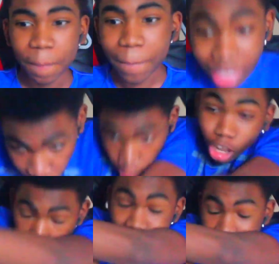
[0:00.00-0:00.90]
Make the
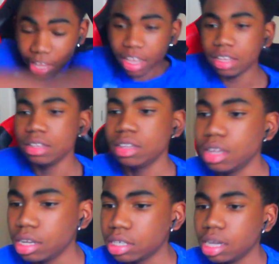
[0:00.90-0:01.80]
shit
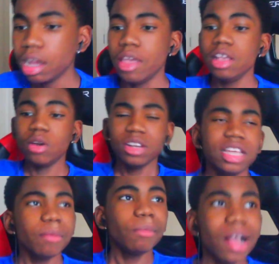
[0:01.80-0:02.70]
hit. Gonna
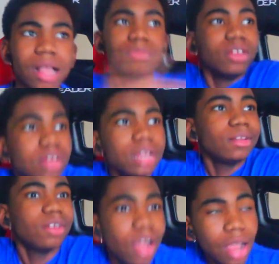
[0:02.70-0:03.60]
need a mop,
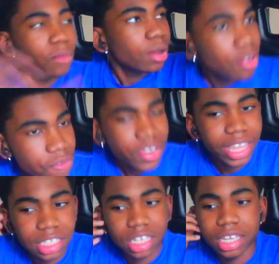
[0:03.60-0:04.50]
with a
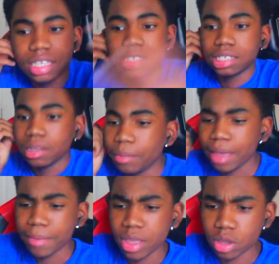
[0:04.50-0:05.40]
vengeance.
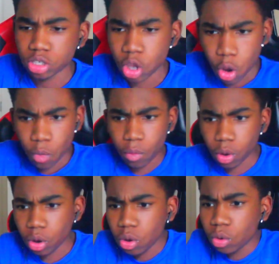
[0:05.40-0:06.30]
My views.
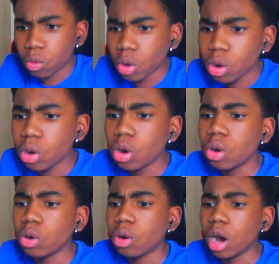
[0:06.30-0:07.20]
Oh, oh,
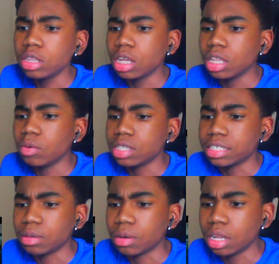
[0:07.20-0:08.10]
oh. I thought that was
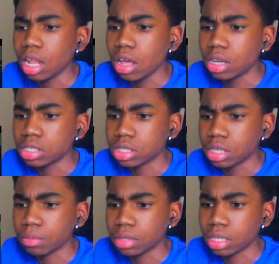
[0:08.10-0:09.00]
like some balls or
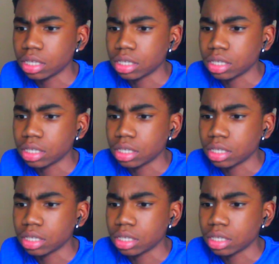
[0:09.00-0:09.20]
something.